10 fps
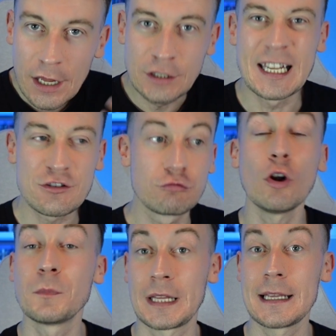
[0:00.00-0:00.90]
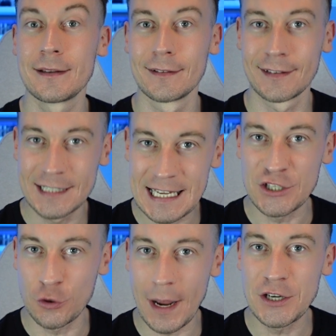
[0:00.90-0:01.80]
disrupting
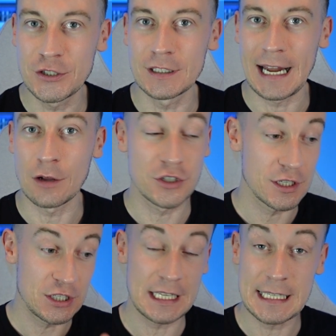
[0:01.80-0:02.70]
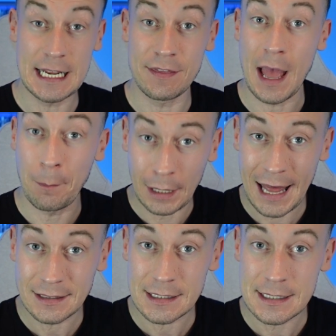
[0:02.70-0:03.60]
situation now to City and their
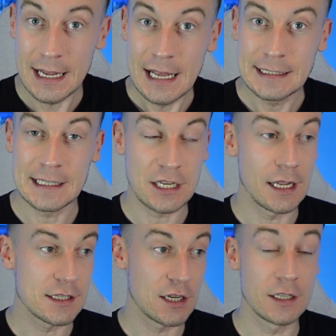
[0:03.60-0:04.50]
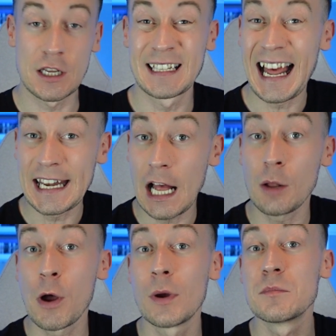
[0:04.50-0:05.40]
plans, to Dani
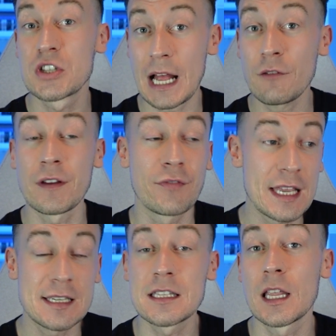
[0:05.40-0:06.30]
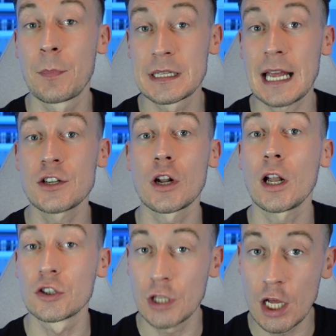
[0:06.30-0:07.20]
Olmo himself. If this is the potential
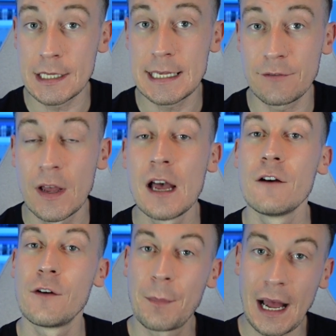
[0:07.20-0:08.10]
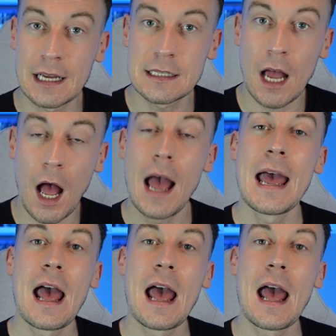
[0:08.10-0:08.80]
alternative for Paqueta,